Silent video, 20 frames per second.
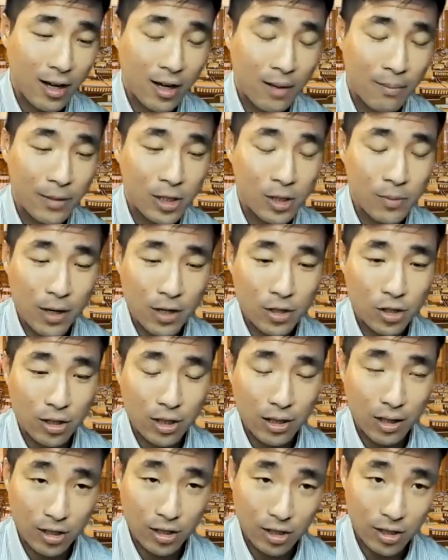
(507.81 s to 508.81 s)
especially
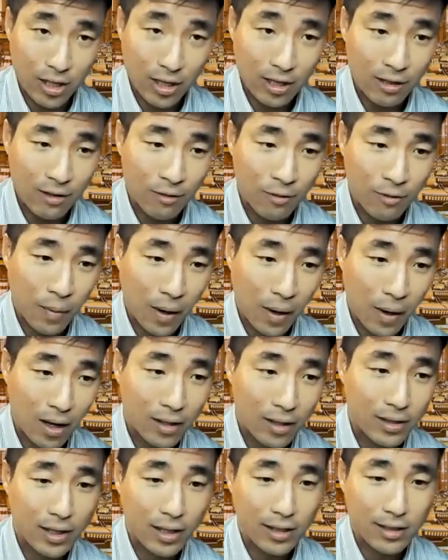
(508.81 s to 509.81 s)
legislative
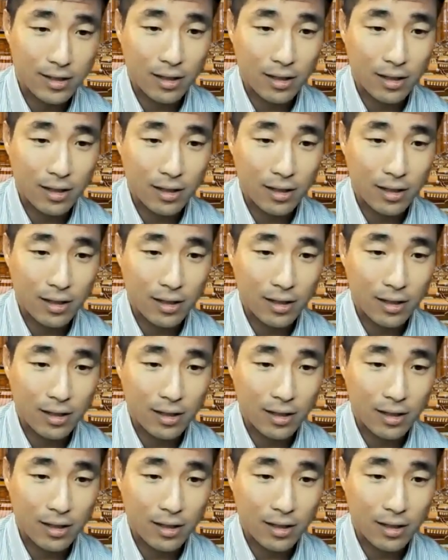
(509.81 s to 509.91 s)
politics,